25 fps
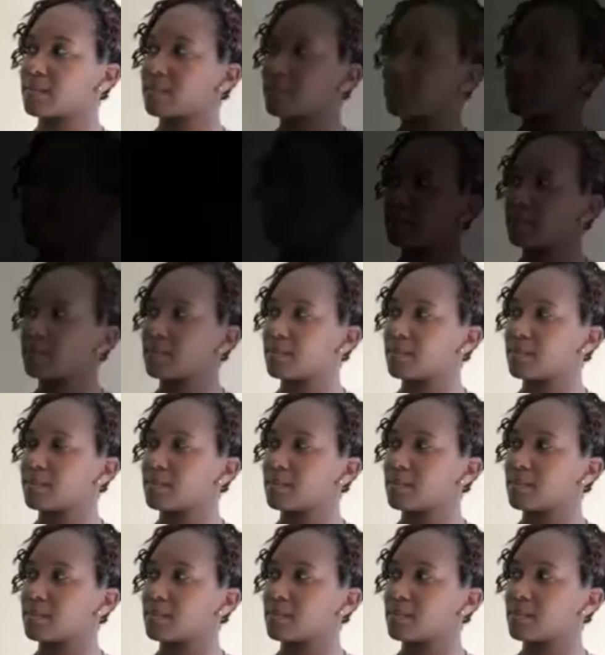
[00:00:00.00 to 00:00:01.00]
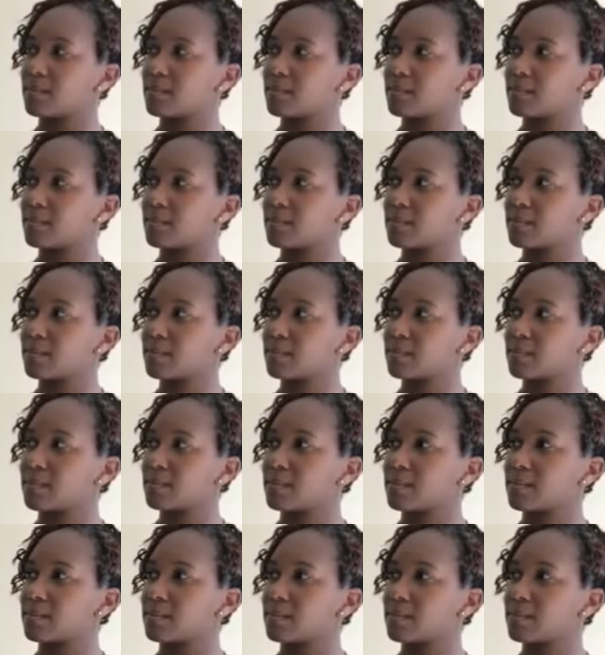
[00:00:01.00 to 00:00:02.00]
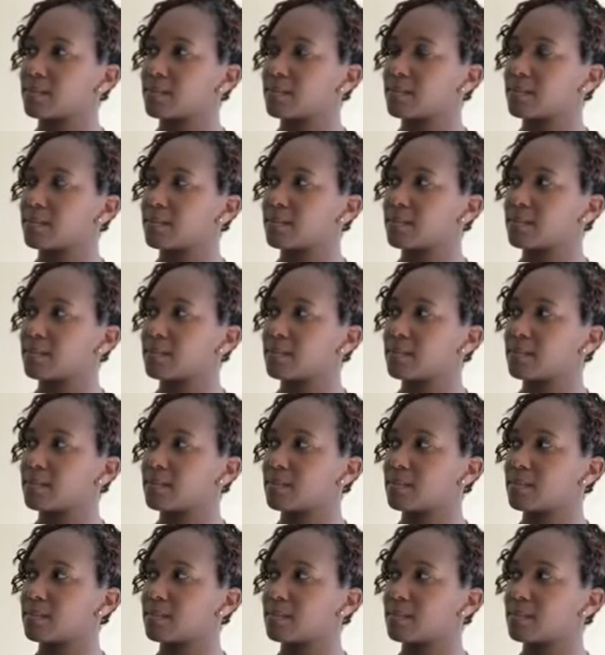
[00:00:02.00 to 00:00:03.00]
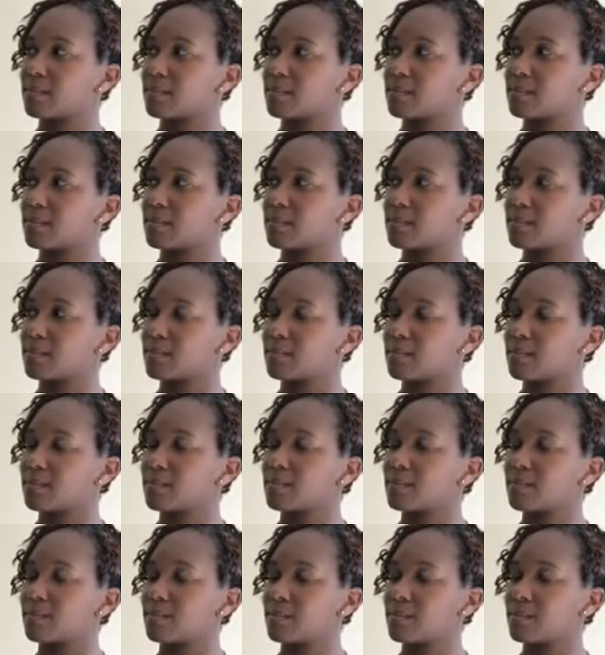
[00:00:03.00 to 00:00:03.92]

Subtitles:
The person shown says nothing.